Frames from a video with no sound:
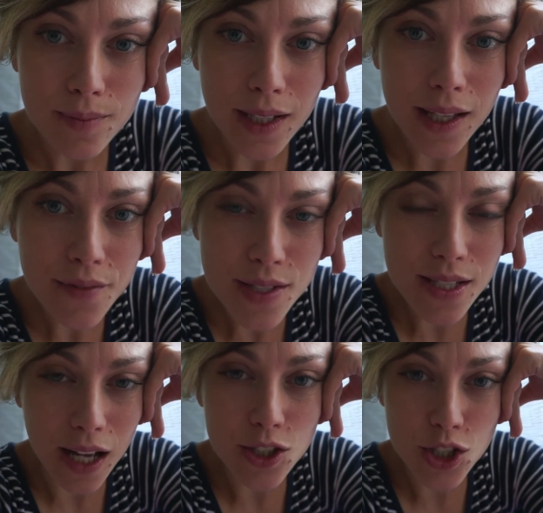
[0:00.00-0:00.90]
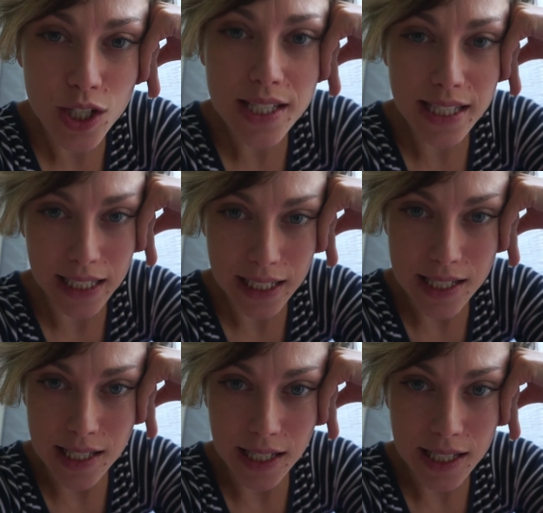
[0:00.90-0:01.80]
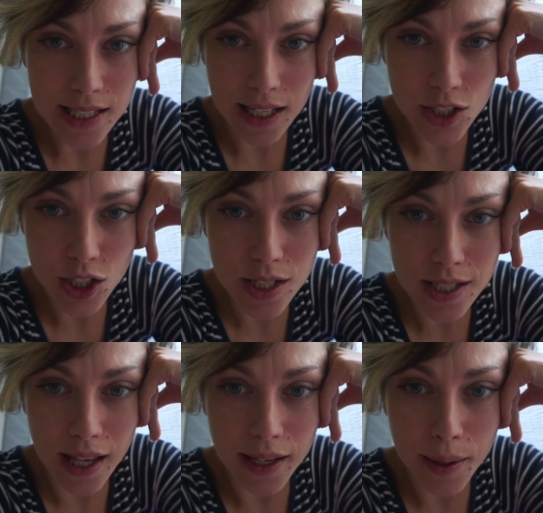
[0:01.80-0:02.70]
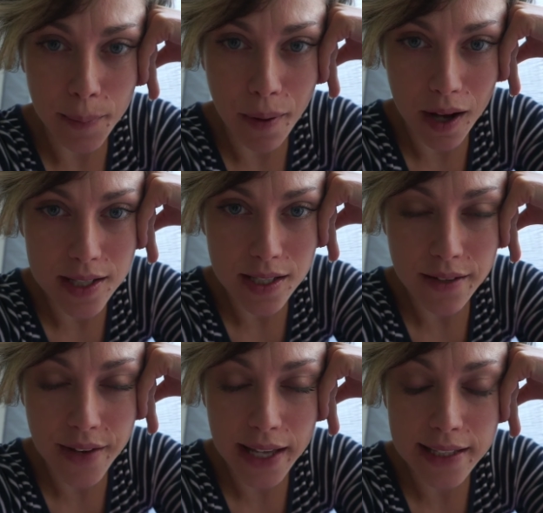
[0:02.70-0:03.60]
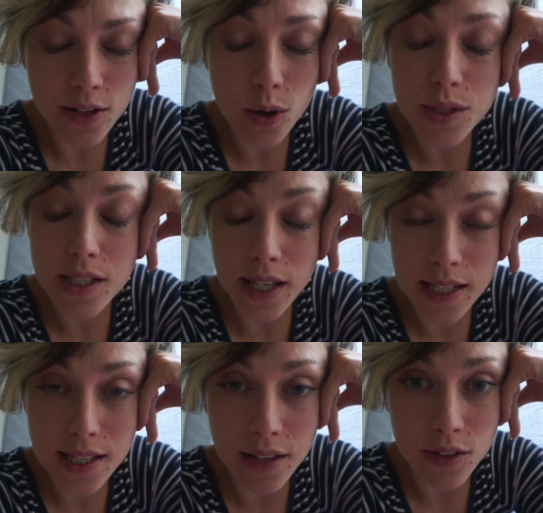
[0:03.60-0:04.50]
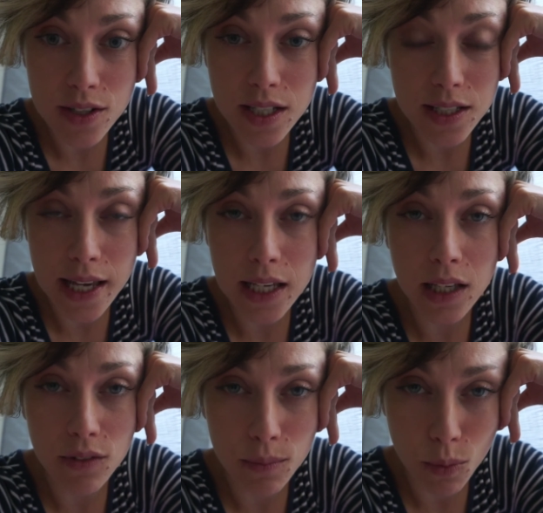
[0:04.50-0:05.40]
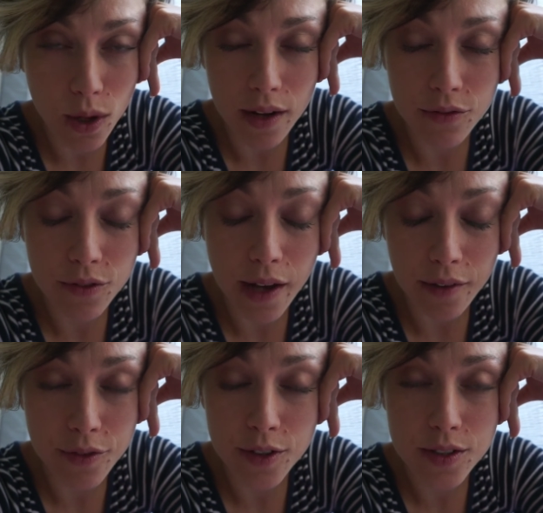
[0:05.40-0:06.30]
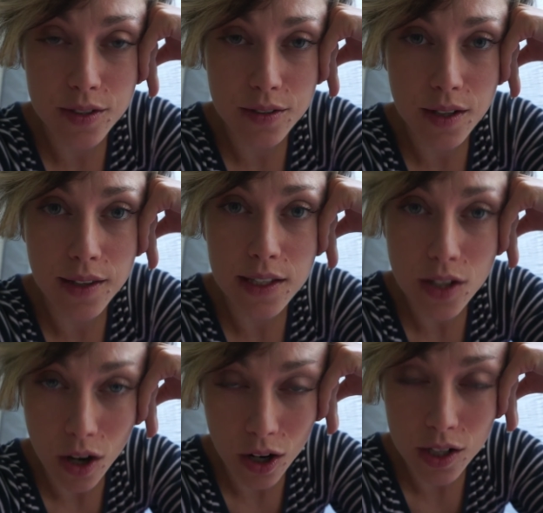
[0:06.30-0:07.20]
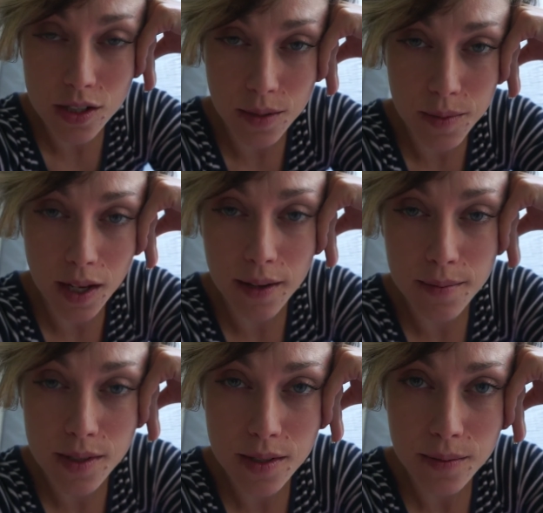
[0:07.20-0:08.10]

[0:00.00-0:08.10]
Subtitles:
Life is not just easy. It's not just like positive. And to go to the next level is gonna take even more effort. And that's hard sometimes.